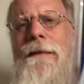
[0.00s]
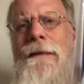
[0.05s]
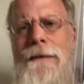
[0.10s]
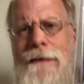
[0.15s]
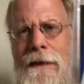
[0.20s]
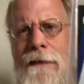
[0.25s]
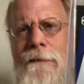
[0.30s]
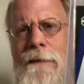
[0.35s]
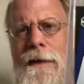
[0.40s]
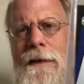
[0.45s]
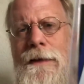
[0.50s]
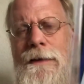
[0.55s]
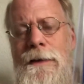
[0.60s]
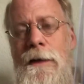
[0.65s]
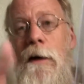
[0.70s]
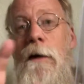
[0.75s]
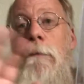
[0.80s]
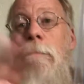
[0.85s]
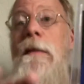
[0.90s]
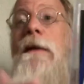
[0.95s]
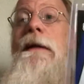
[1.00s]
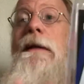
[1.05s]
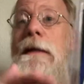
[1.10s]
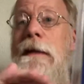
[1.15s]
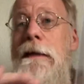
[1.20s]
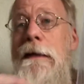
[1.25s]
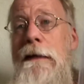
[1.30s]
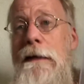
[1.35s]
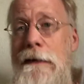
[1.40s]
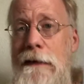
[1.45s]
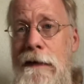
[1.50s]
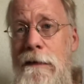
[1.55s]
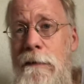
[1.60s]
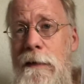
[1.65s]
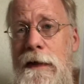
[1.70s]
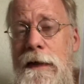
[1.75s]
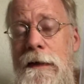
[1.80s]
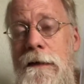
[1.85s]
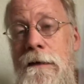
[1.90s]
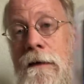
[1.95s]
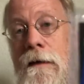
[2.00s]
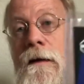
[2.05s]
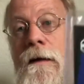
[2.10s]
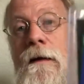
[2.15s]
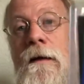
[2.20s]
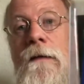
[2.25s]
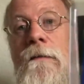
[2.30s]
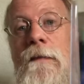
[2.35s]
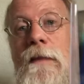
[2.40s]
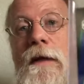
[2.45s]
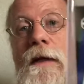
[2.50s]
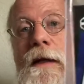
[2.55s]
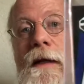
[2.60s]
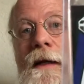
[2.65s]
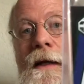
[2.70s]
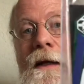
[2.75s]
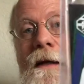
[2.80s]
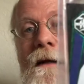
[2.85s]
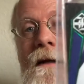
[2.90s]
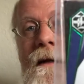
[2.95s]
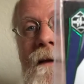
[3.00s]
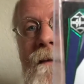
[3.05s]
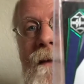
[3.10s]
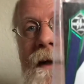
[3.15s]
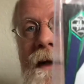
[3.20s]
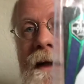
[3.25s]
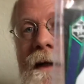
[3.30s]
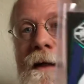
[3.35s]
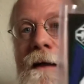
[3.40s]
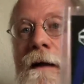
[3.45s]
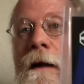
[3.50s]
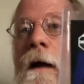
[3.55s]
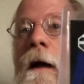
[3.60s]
Limited, sorry, Panini Limited. Panini Limited